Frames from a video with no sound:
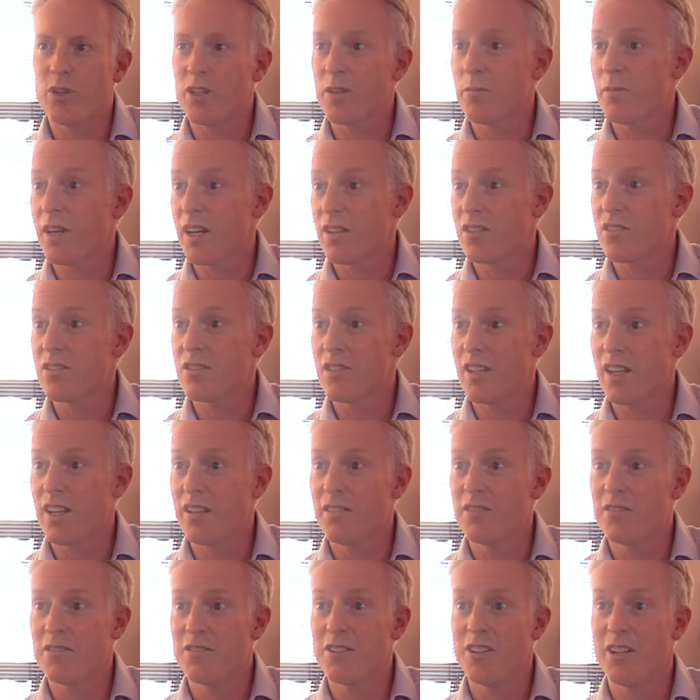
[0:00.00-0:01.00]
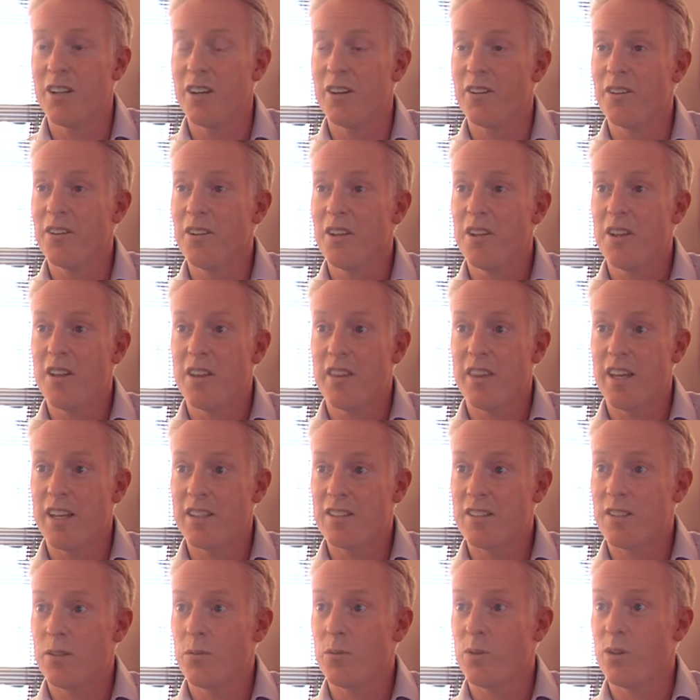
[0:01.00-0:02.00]
much said,
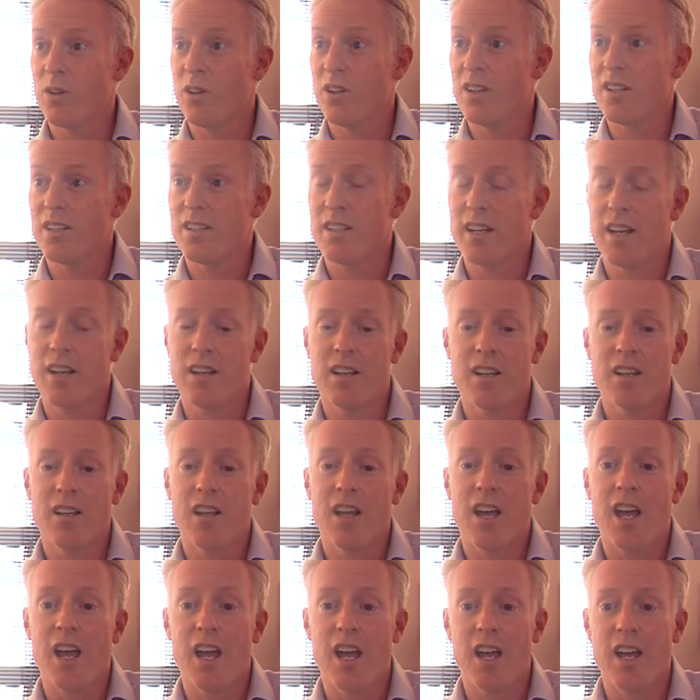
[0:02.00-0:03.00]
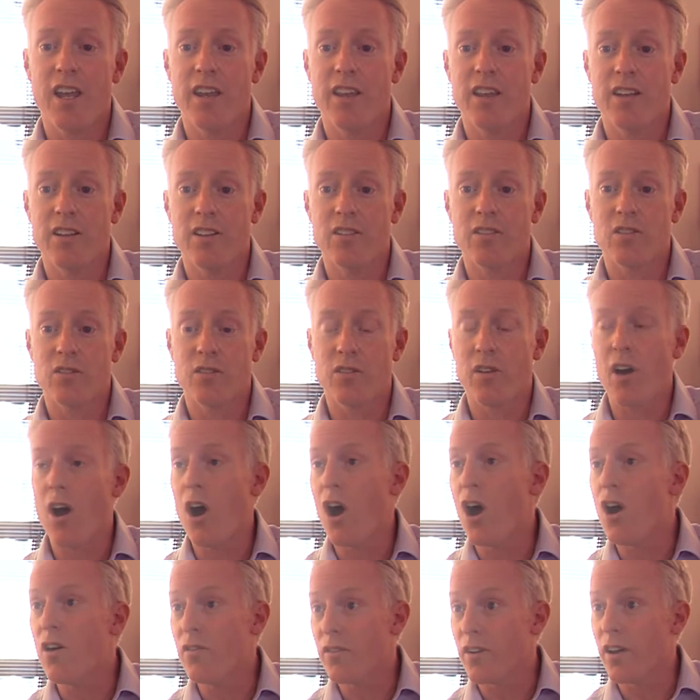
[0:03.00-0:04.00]
that's it, we're locking down, and then sort of
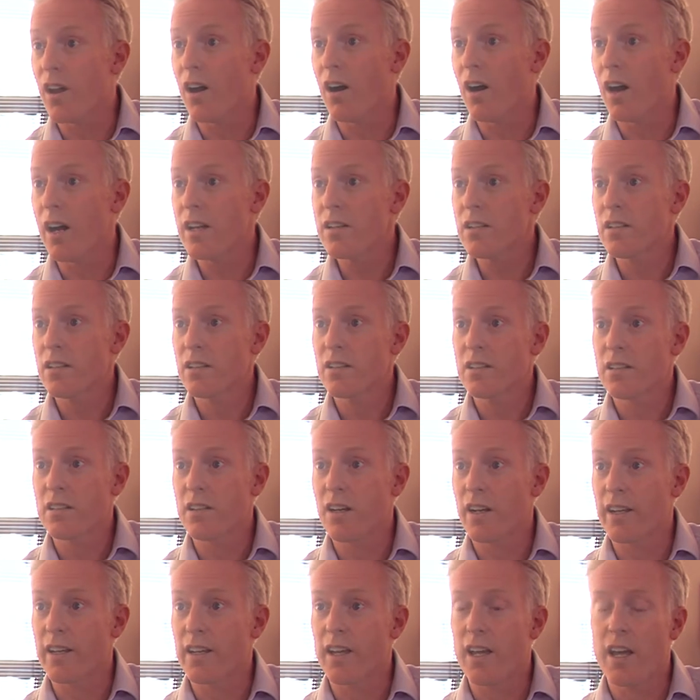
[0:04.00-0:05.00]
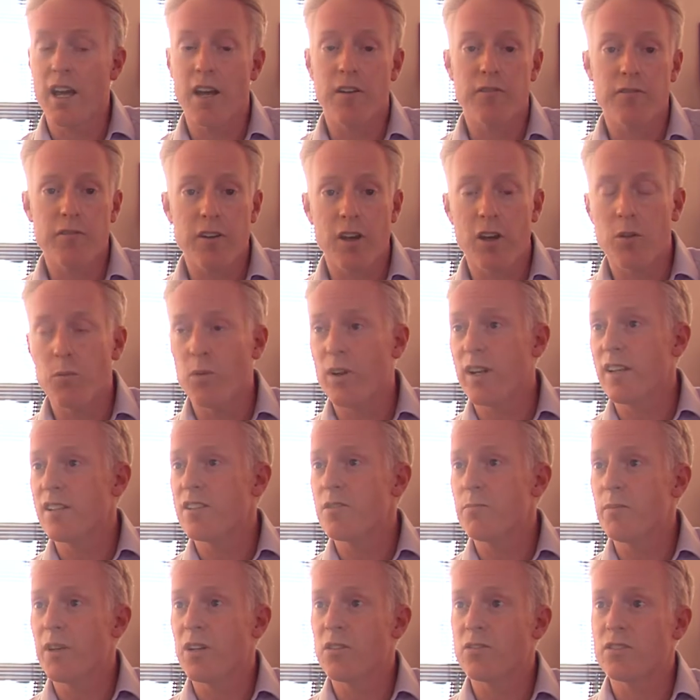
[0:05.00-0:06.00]
overnight, like our phone went
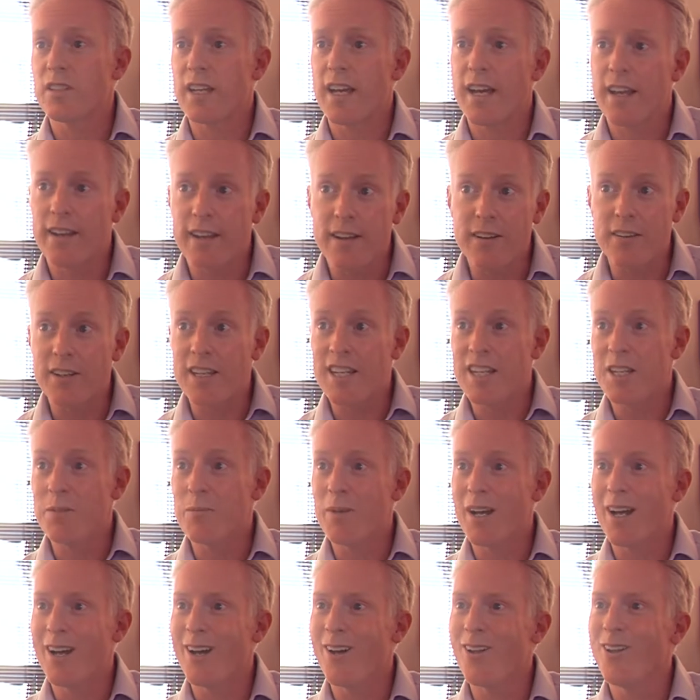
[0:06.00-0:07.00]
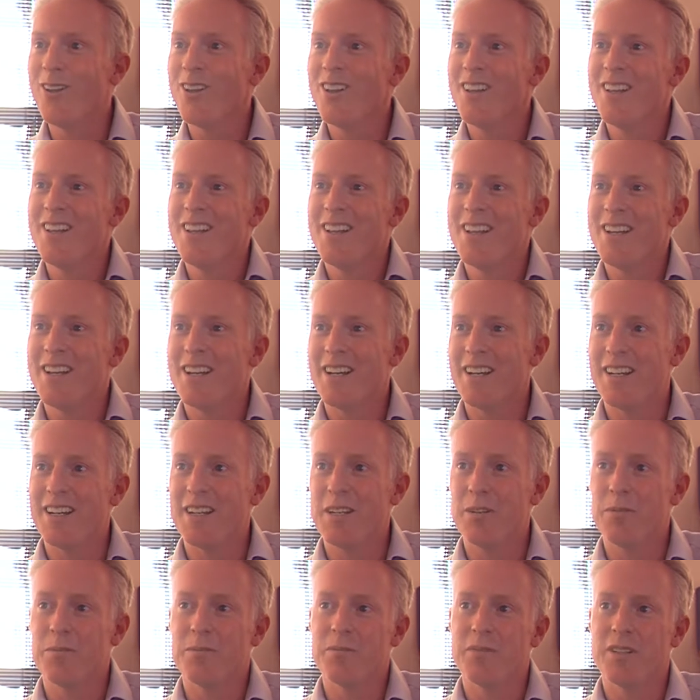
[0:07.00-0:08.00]
into meltdown, our email,
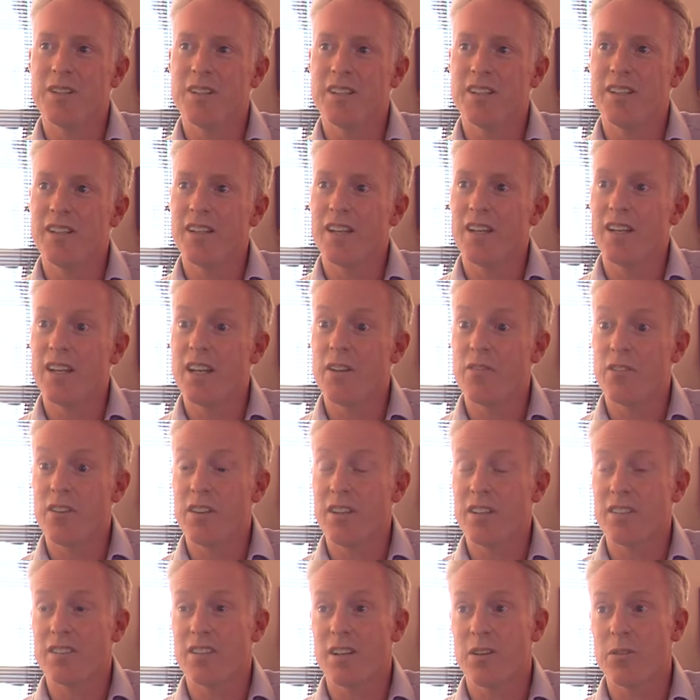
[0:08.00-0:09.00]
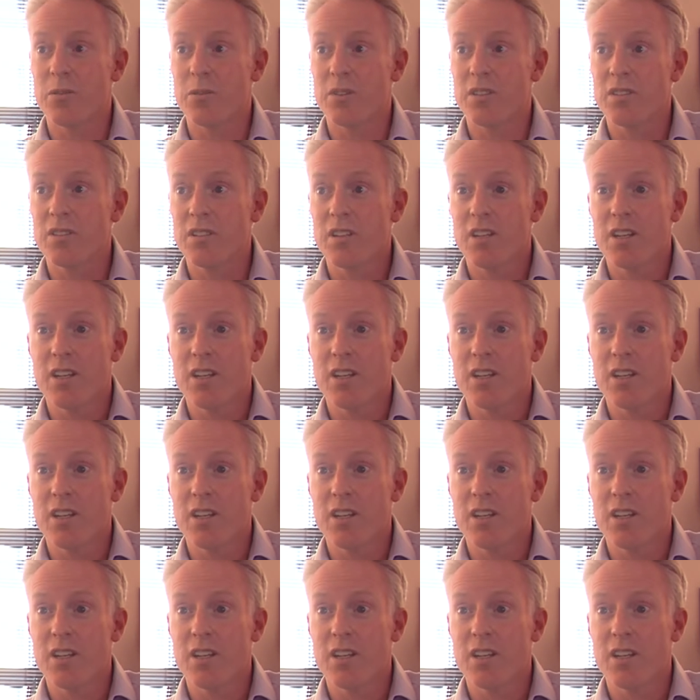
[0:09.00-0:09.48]
and everything. So it was.